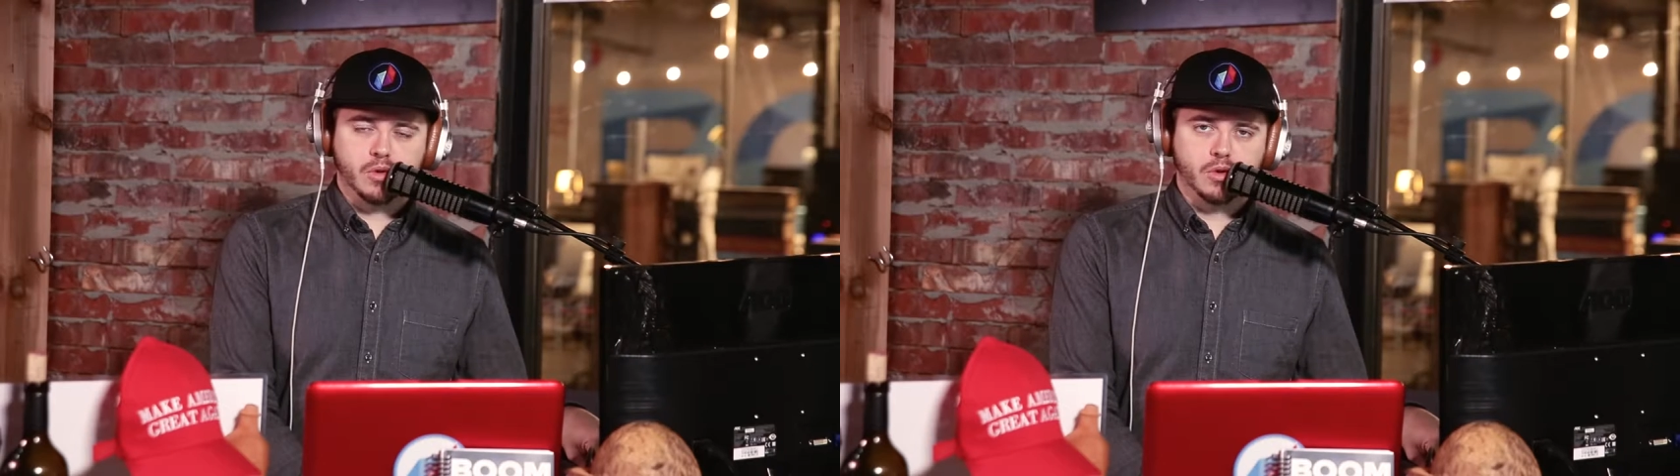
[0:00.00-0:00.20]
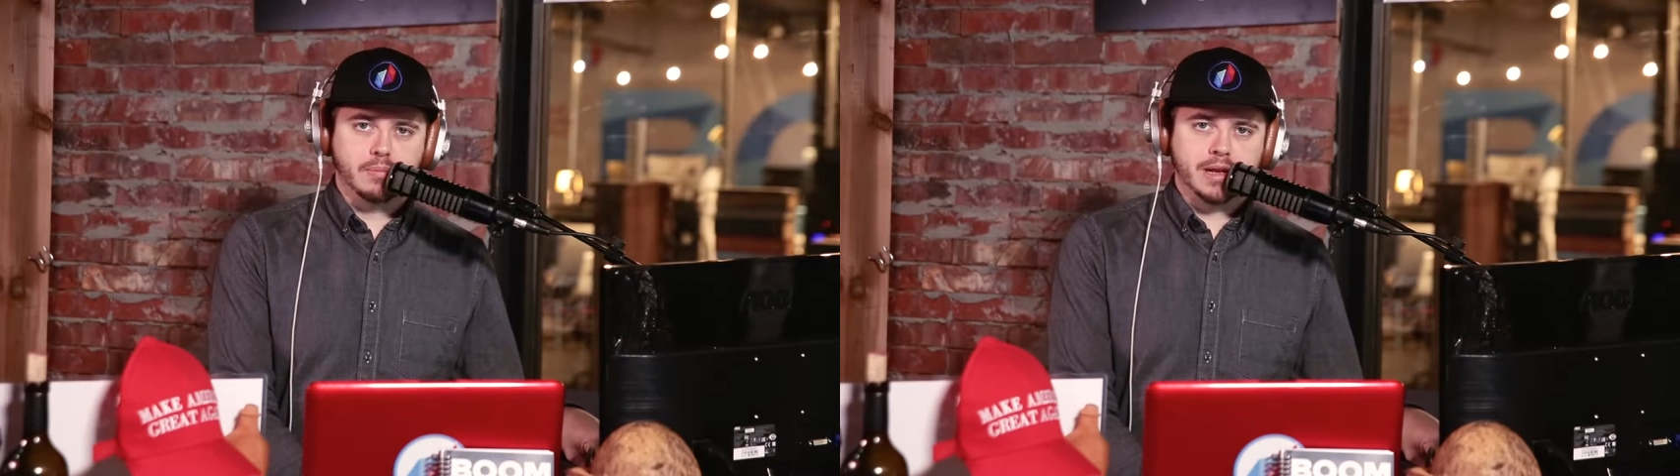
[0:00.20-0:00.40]

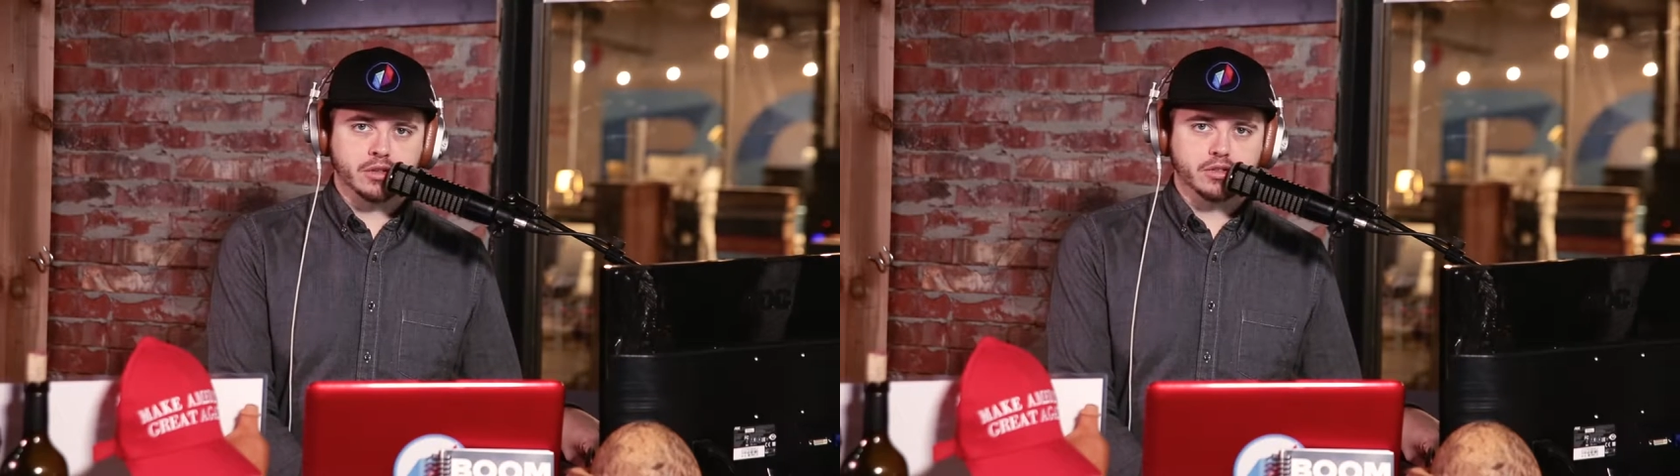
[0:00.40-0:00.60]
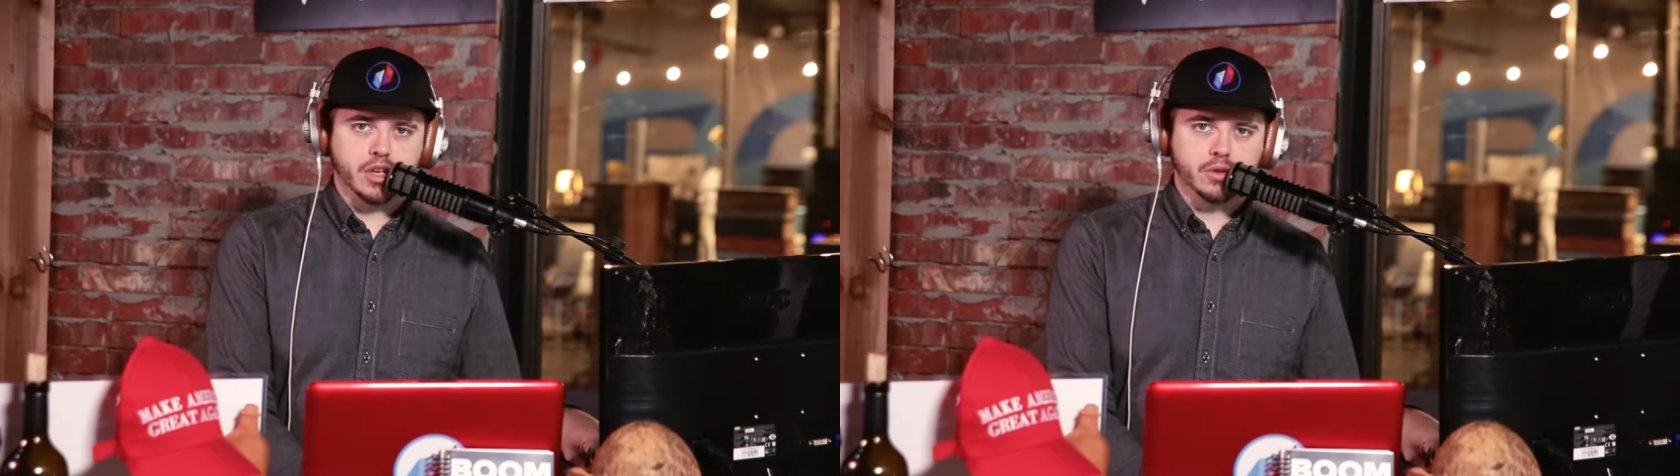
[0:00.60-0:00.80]
or
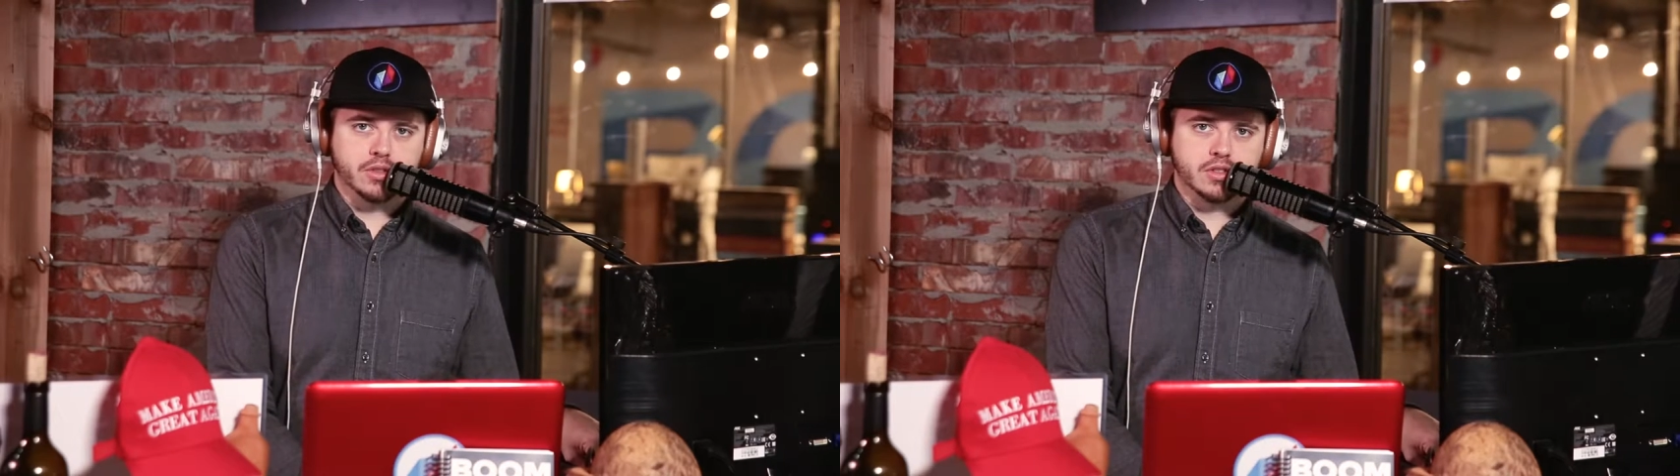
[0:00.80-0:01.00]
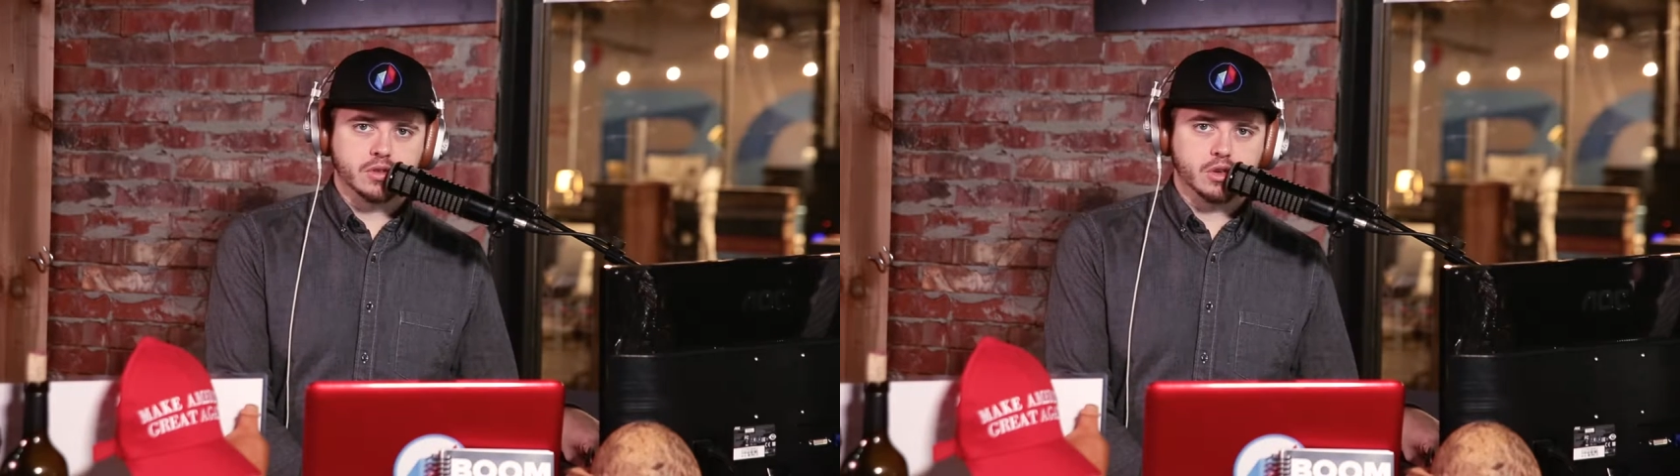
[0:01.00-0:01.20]
mental
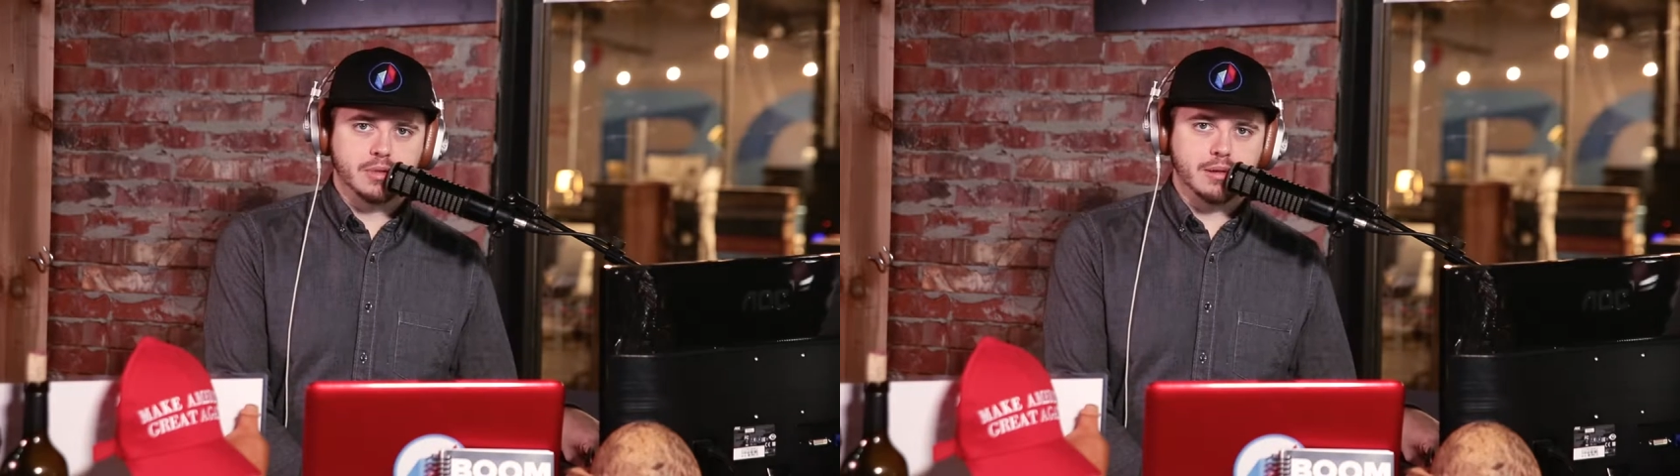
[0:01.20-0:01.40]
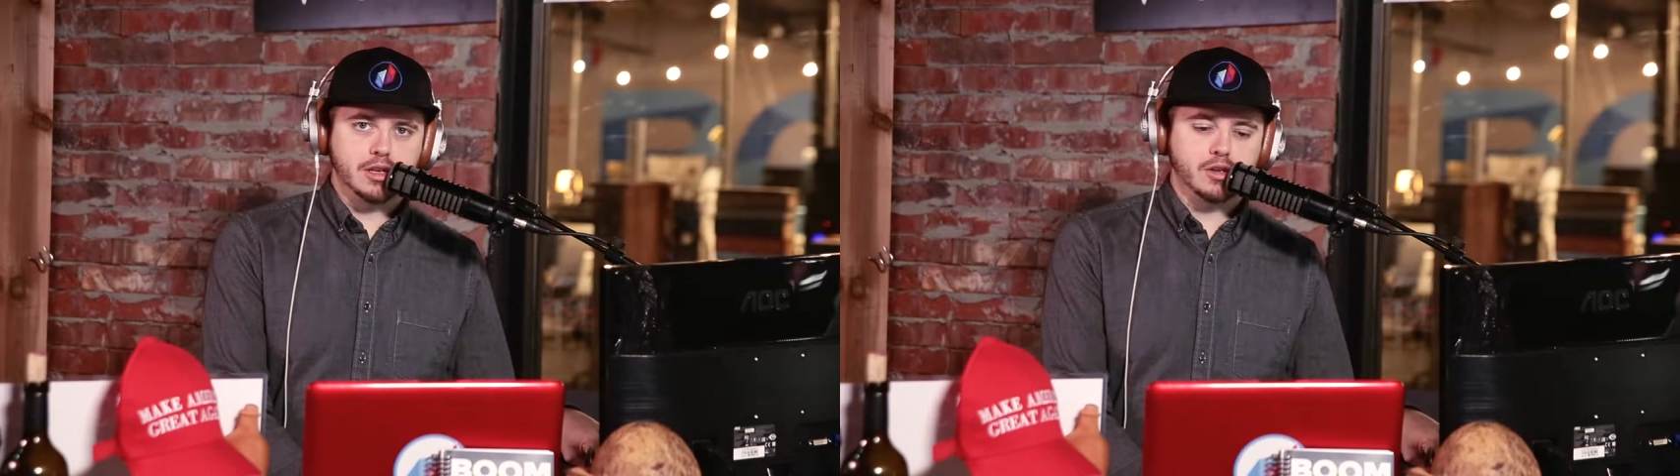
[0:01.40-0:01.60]
notes, or
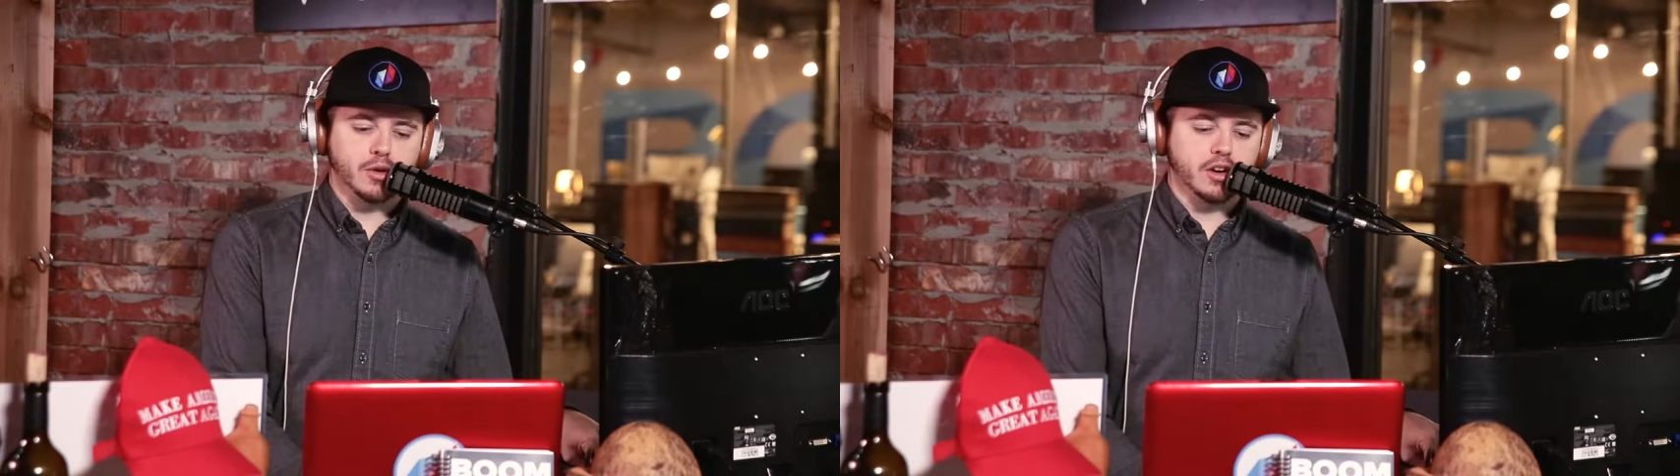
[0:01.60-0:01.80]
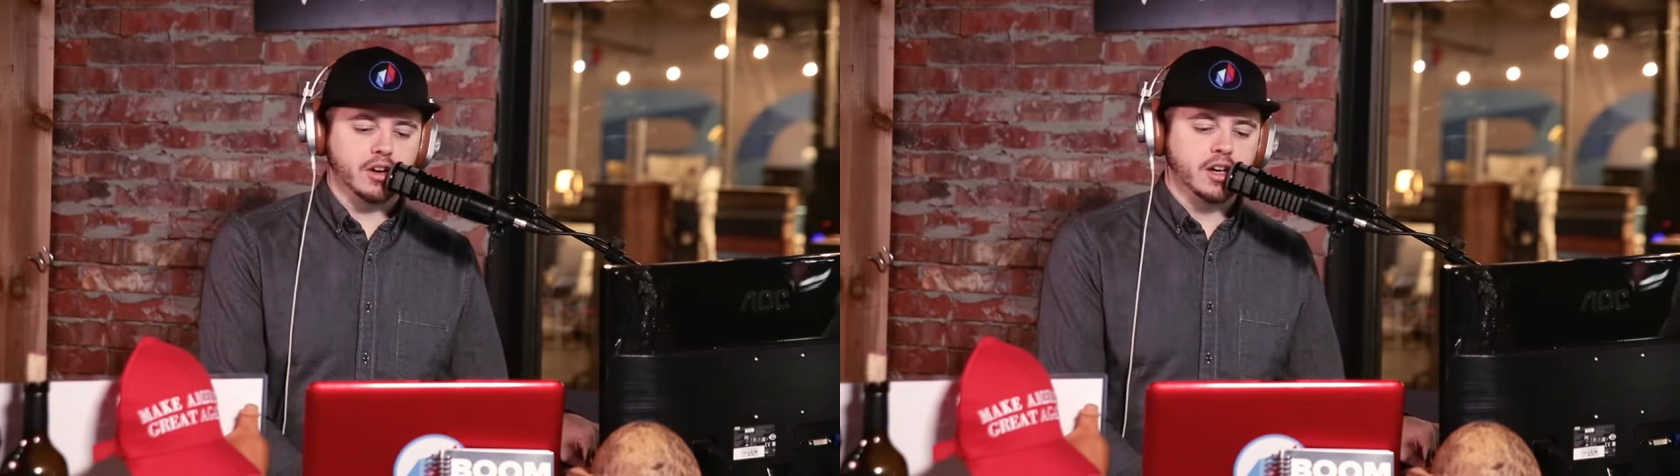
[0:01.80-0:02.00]
maybe
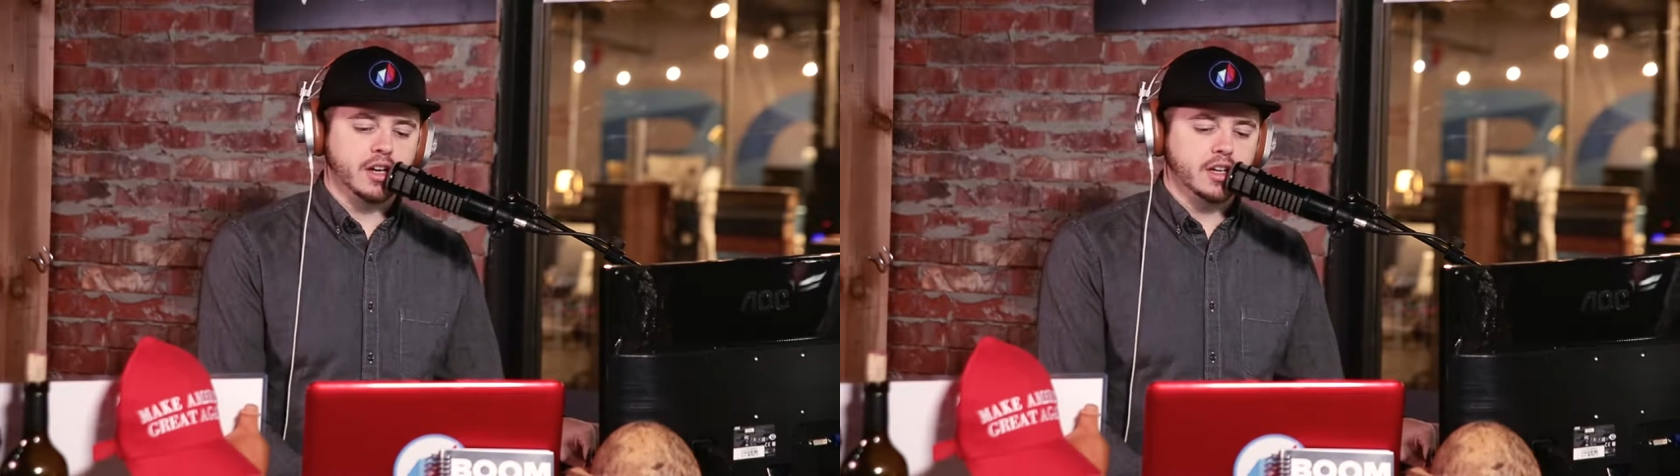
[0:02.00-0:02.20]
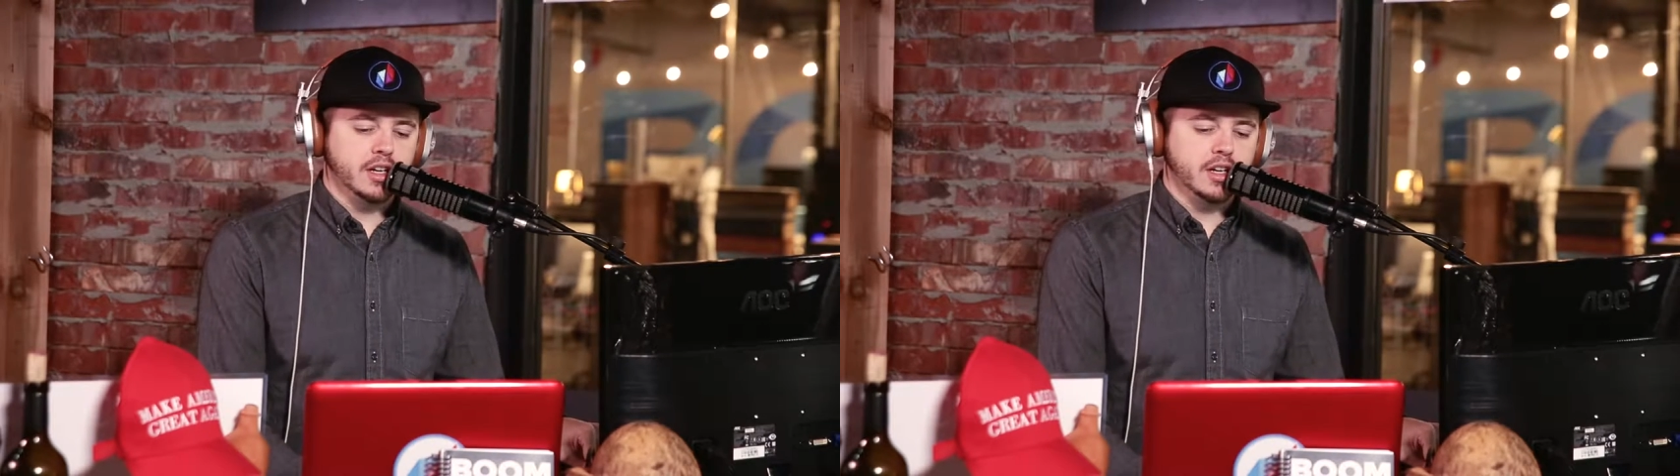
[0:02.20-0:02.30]
you're